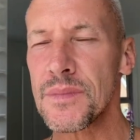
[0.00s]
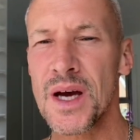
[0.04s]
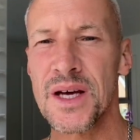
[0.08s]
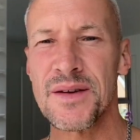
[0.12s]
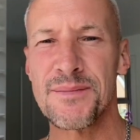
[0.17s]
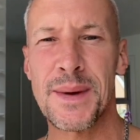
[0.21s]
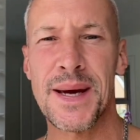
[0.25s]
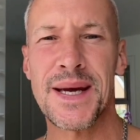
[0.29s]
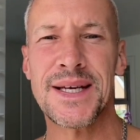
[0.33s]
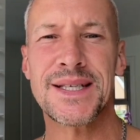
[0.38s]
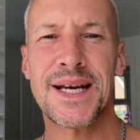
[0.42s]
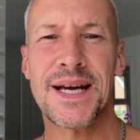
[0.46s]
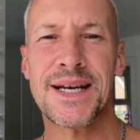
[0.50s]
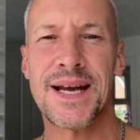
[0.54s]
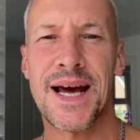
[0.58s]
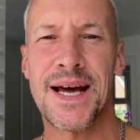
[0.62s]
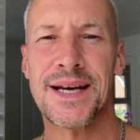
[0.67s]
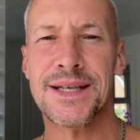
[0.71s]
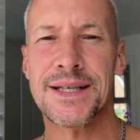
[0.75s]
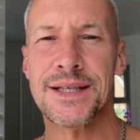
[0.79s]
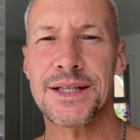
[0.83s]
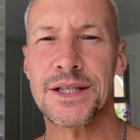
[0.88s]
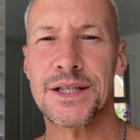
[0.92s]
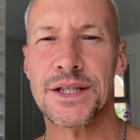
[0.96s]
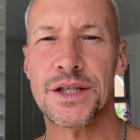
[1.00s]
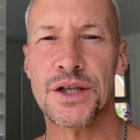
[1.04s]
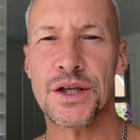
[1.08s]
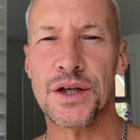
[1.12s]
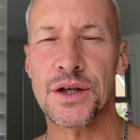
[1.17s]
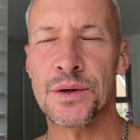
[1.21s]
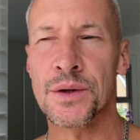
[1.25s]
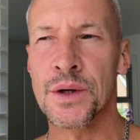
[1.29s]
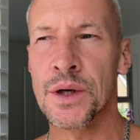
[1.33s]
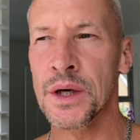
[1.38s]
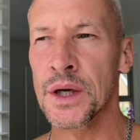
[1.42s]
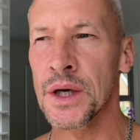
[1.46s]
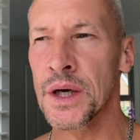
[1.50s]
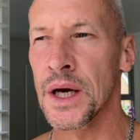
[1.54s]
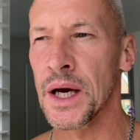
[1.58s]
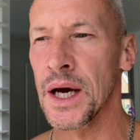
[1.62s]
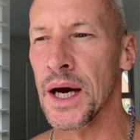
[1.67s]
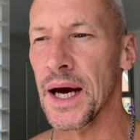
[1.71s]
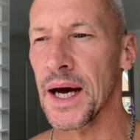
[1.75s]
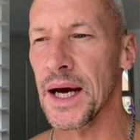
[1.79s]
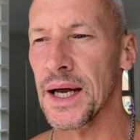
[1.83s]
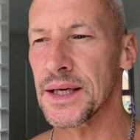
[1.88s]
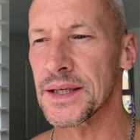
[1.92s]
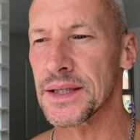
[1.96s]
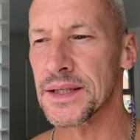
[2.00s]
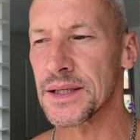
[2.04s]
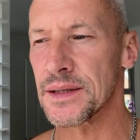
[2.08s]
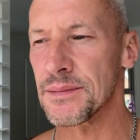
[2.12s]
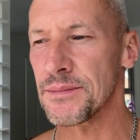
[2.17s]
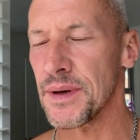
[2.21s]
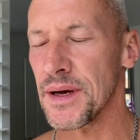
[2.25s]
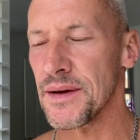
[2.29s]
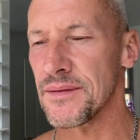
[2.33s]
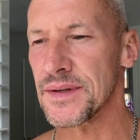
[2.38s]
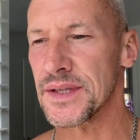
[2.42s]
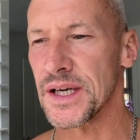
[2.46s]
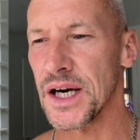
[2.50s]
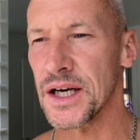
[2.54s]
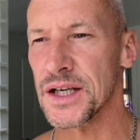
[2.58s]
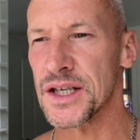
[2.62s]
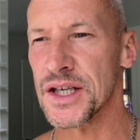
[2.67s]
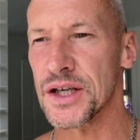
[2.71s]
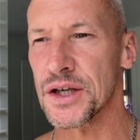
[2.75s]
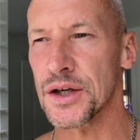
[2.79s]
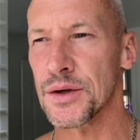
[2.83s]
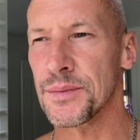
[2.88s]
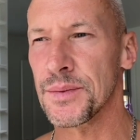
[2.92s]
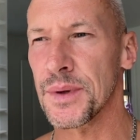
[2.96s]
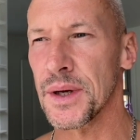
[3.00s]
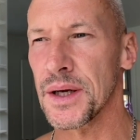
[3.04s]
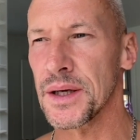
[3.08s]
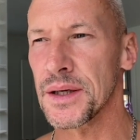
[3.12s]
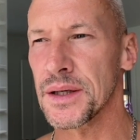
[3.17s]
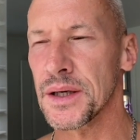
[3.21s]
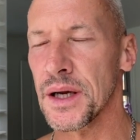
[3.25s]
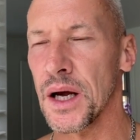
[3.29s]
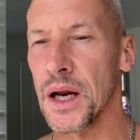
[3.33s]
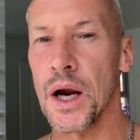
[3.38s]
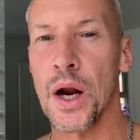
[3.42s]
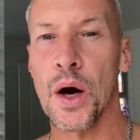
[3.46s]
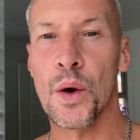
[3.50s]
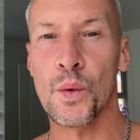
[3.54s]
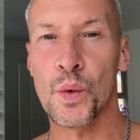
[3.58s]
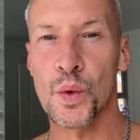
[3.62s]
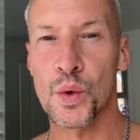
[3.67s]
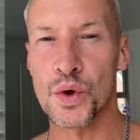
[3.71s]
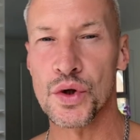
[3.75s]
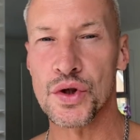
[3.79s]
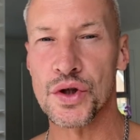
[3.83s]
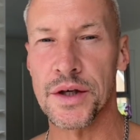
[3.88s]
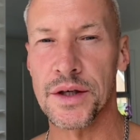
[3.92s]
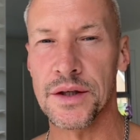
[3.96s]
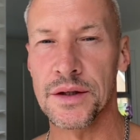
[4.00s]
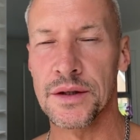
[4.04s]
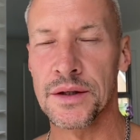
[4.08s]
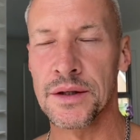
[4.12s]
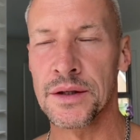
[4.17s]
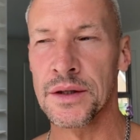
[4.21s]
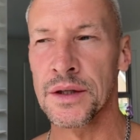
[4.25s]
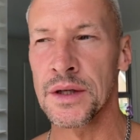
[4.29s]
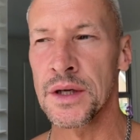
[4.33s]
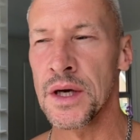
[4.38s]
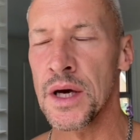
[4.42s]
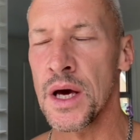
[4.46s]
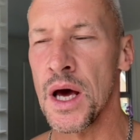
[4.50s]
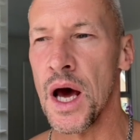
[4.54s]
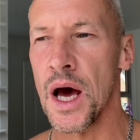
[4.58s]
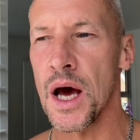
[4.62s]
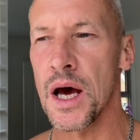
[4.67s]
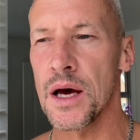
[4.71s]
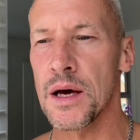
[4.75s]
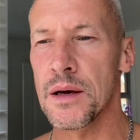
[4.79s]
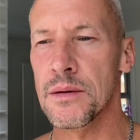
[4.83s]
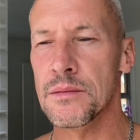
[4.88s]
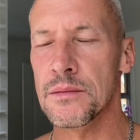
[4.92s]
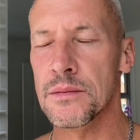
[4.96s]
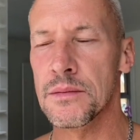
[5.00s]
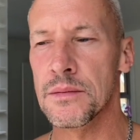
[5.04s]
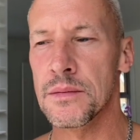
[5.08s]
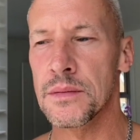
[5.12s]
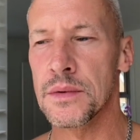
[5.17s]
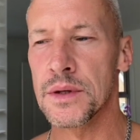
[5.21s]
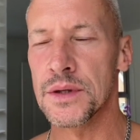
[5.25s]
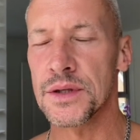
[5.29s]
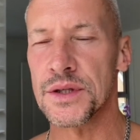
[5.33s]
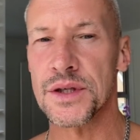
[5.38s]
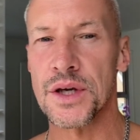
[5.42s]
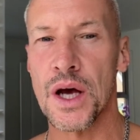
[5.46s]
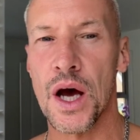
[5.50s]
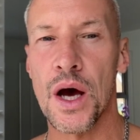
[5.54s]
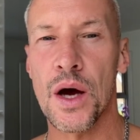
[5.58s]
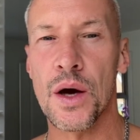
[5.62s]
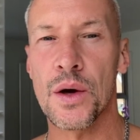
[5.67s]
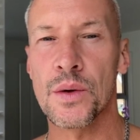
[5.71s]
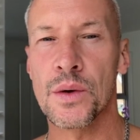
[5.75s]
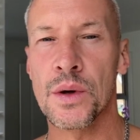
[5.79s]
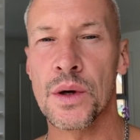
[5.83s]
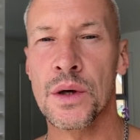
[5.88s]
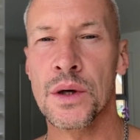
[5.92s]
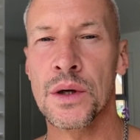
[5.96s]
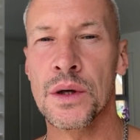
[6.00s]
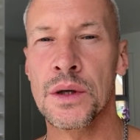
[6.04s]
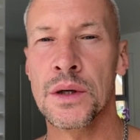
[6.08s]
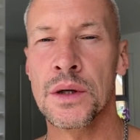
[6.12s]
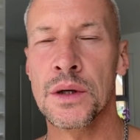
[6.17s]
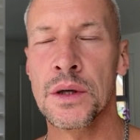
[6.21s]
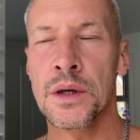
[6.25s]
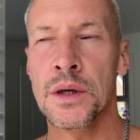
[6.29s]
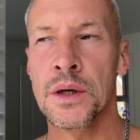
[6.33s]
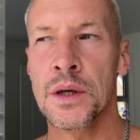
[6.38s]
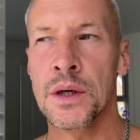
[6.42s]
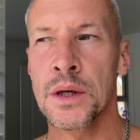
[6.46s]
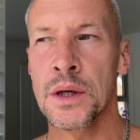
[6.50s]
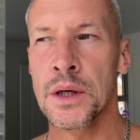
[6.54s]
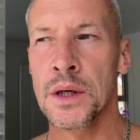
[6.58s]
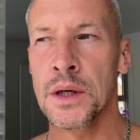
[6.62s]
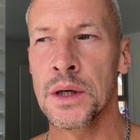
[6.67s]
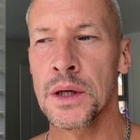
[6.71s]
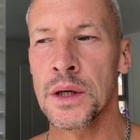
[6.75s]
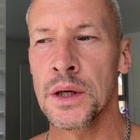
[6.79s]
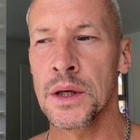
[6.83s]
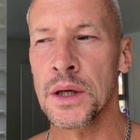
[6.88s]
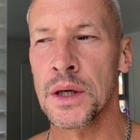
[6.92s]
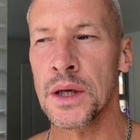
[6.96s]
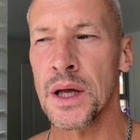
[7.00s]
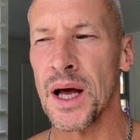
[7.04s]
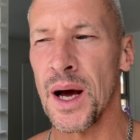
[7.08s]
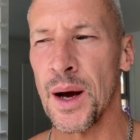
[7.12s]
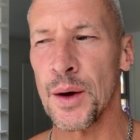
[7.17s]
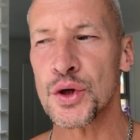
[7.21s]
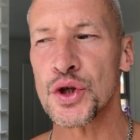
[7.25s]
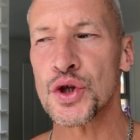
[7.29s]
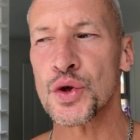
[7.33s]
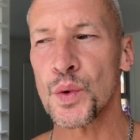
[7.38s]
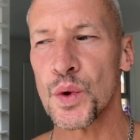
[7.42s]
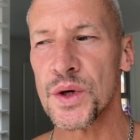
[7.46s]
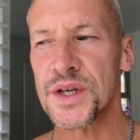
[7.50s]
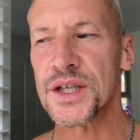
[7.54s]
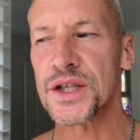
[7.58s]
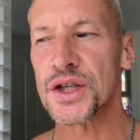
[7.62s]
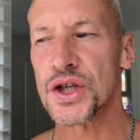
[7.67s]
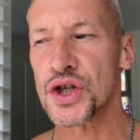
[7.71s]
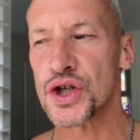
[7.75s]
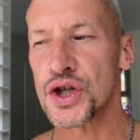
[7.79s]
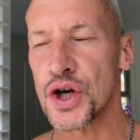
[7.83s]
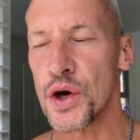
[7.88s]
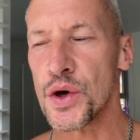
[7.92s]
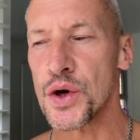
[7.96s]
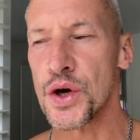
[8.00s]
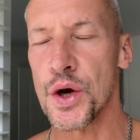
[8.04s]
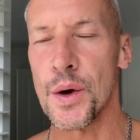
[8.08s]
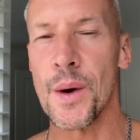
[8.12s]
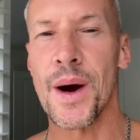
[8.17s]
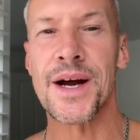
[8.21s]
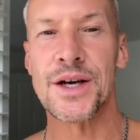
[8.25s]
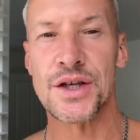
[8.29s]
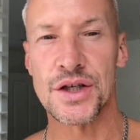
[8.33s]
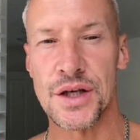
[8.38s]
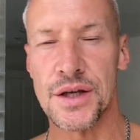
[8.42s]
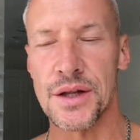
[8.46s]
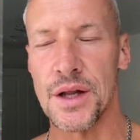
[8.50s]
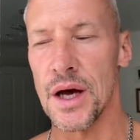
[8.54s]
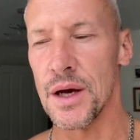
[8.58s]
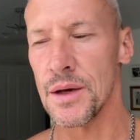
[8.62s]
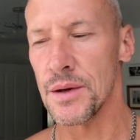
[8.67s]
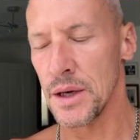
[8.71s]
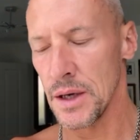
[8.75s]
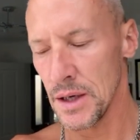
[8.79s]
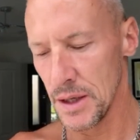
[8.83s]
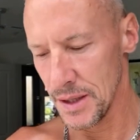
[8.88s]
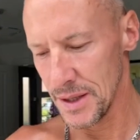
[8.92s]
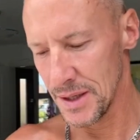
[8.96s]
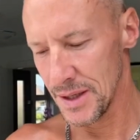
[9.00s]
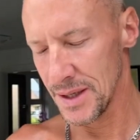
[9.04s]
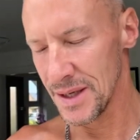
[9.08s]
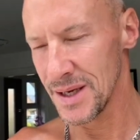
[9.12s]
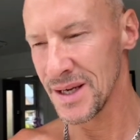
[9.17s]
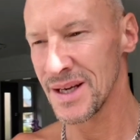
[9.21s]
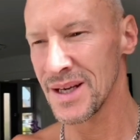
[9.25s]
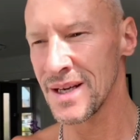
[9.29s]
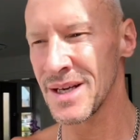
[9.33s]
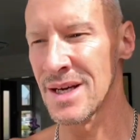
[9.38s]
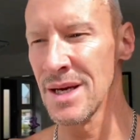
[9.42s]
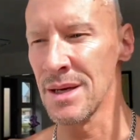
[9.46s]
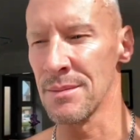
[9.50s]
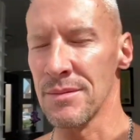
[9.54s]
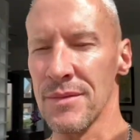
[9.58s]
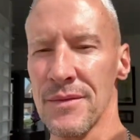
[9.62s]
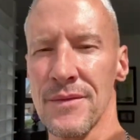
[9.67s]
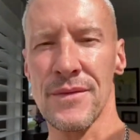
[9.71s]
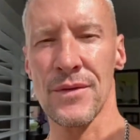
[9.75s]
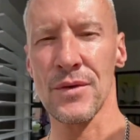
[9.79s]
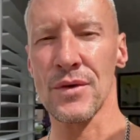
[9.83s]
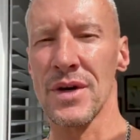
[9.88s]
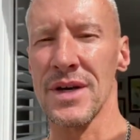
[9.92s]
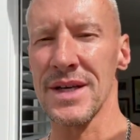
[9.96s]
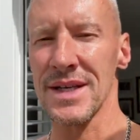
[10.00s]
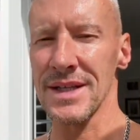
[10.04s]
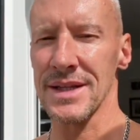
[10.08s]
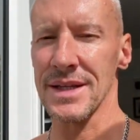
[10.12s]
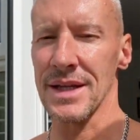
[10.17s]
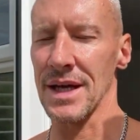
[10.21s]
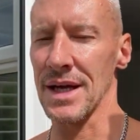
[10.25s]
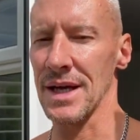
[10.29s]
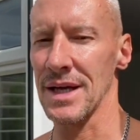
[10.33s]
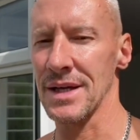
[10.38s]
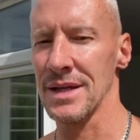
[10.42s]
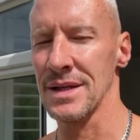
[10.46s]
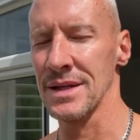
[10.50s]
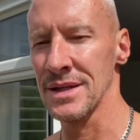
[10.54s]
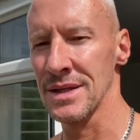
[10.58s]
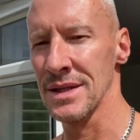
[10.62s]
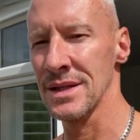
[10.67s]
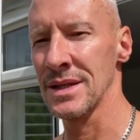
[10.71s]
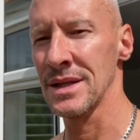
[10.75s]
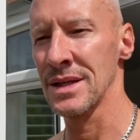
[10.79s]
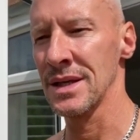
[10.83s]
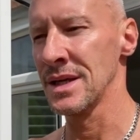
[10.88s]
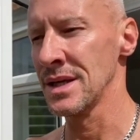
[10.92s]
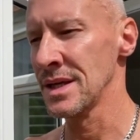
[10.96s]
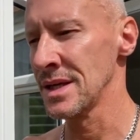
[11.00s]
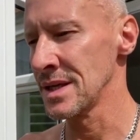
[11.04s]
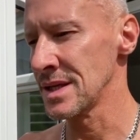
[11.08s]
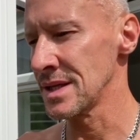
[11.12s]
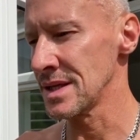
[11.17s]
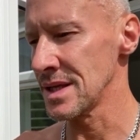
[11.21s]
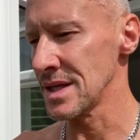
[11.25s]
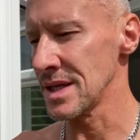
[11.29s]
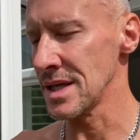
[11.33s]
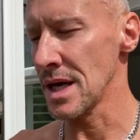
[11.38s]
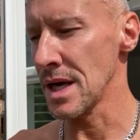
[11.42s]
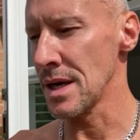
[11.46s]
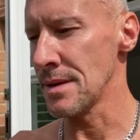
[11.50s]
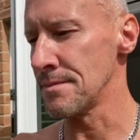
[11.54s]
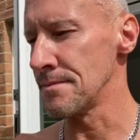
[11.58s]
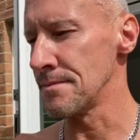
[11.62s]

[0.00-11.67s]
bit of deadheading to do and a bit of tidying up and a lot of watering. So I just wanted to show you actually though, before I did that, the